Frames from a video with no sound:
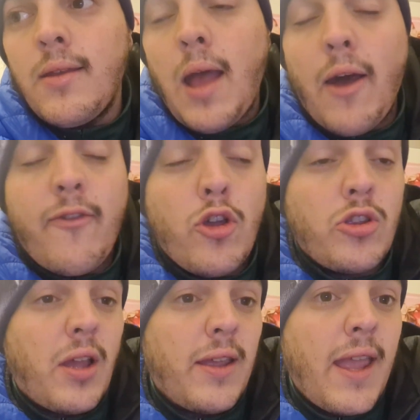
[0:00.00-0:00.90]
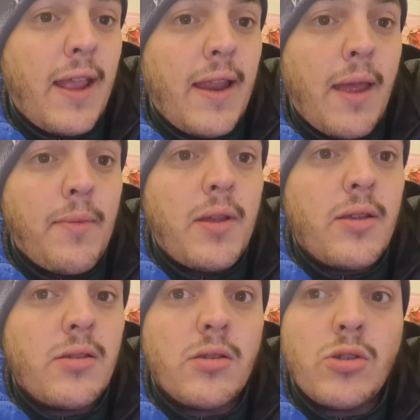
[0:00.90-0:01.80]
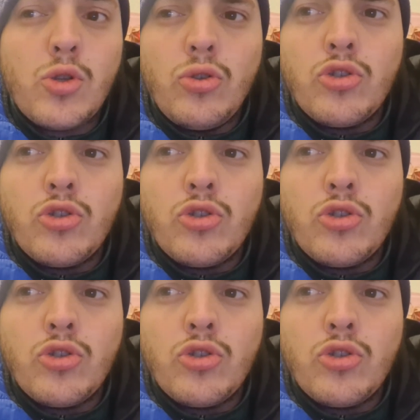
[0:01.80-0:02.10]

I've heard that Kane Hemmings,